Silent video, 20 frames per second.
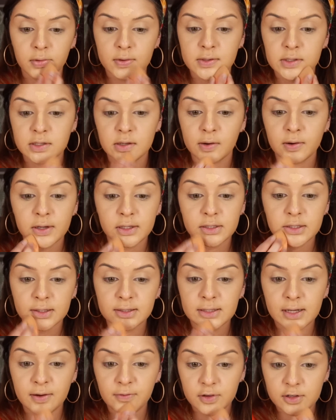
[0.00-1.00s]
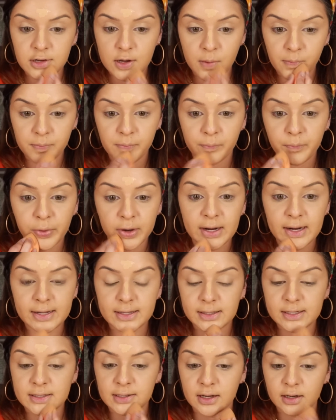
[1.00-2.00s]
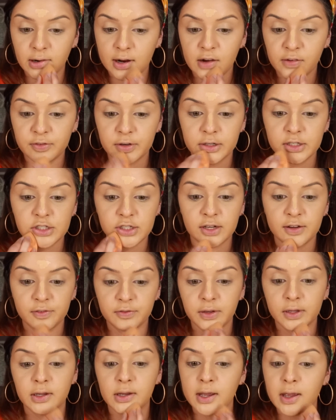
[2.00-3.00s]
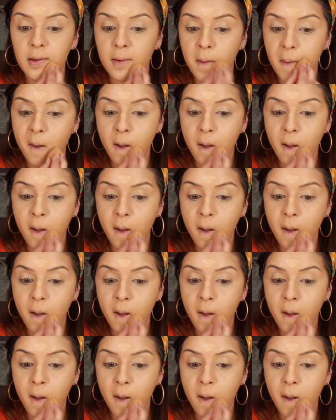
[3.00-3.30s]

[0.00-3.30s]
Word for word: So it does have some pretty decent coverage, I feel like.